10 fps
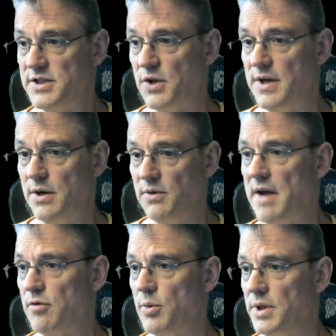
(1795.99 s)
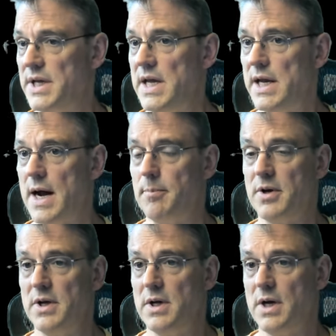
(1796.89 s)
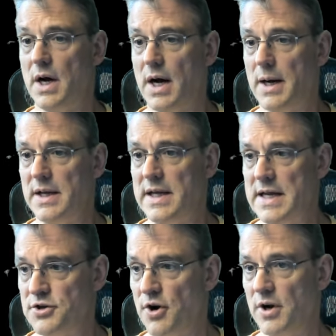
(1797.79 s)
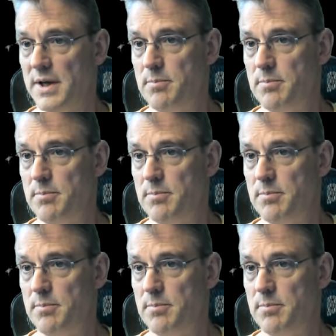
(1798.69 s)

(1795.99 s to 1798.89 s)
so that it'll never really heat up uh, internally.